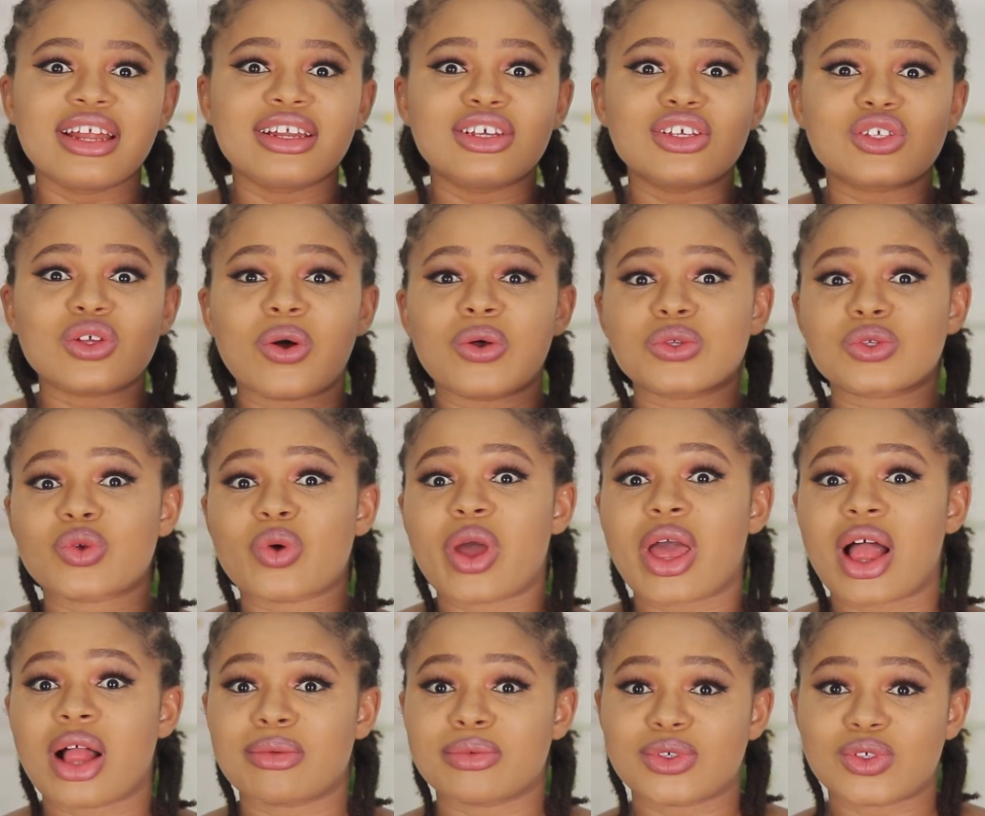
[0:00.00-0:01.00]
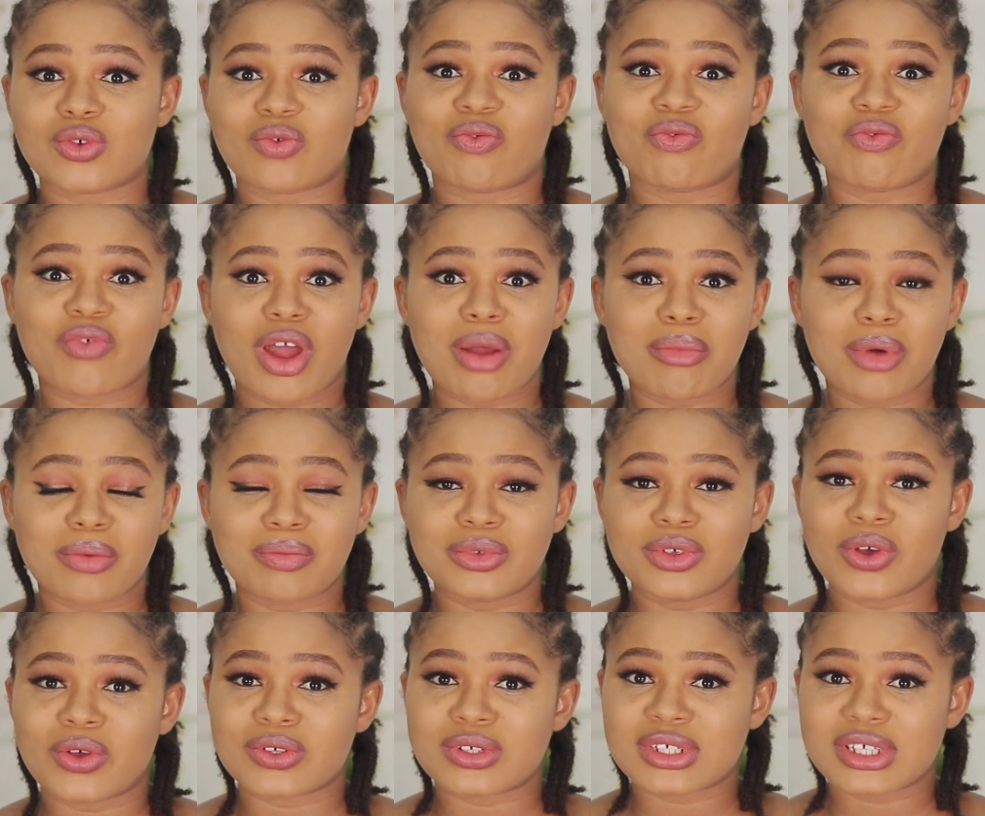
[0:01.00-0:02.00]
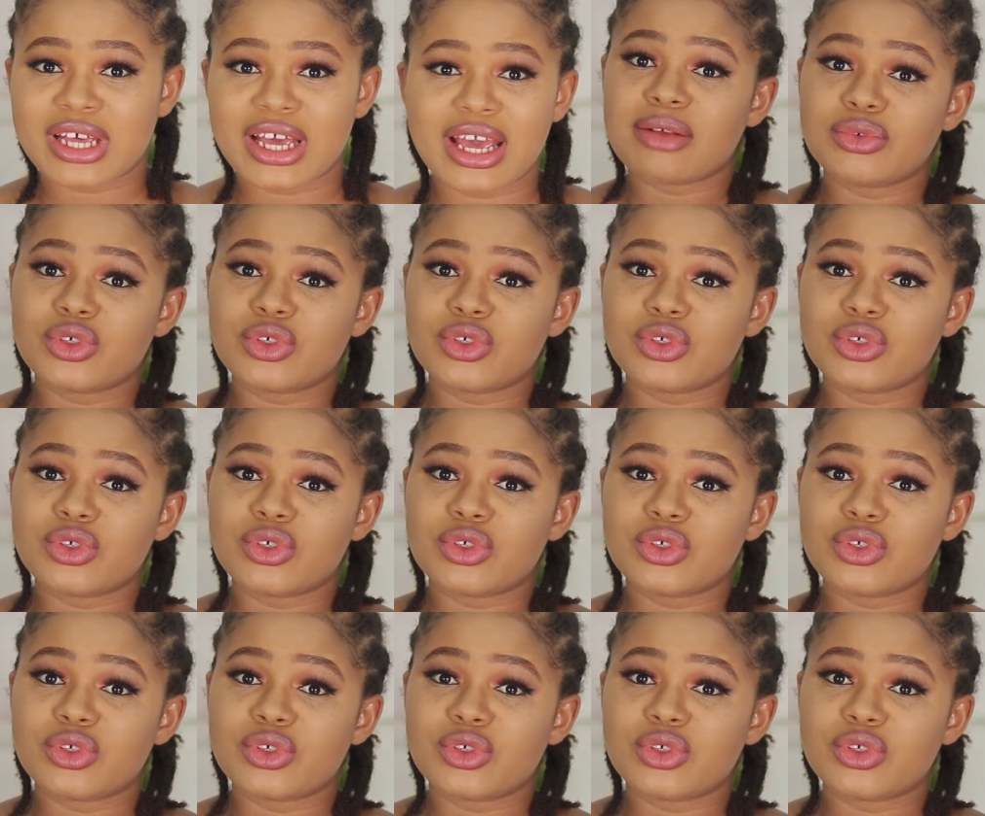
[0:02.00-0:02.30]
This also helps to firm up your skin,